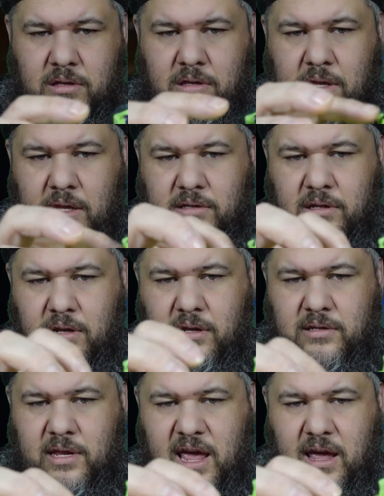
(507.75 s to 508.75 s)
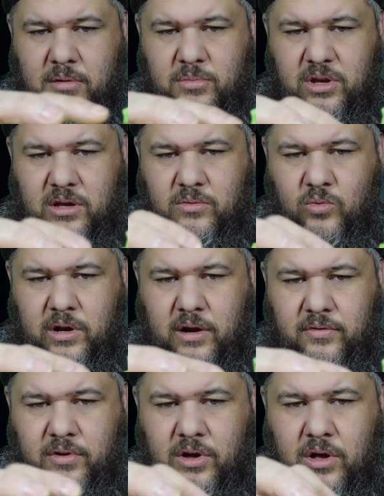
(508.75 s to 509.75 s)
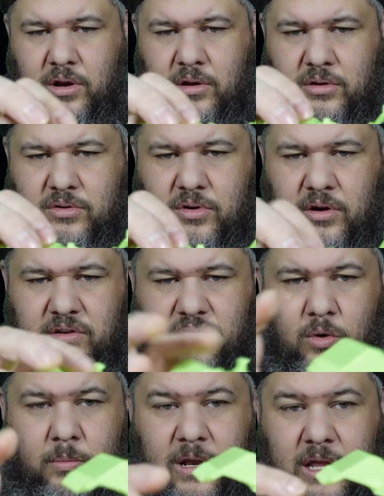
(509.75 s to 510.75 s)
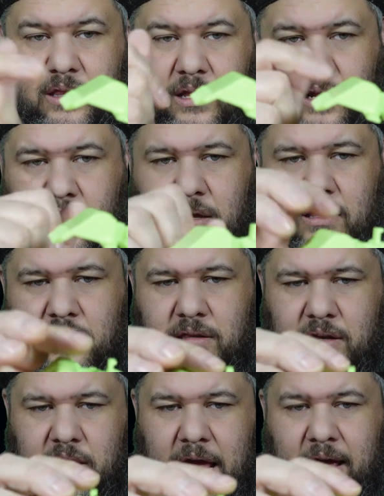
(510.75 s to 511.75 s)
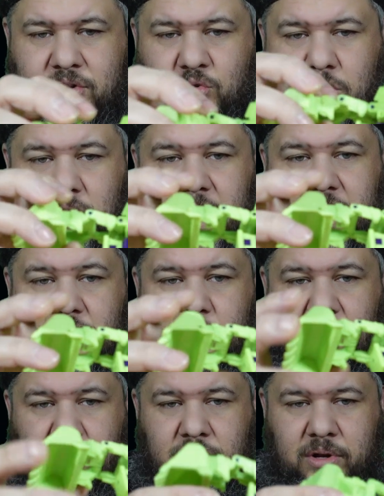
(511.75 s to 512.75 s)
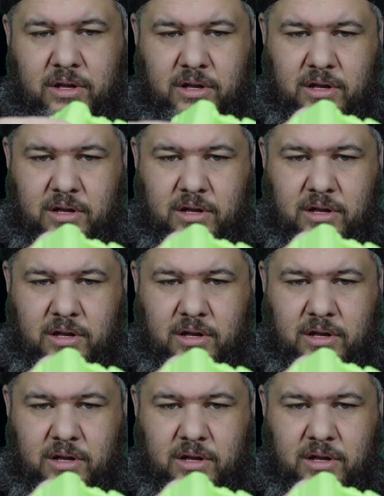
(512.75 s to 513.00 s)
That's going to tab in whenever you go to transform it into the actual leg mode.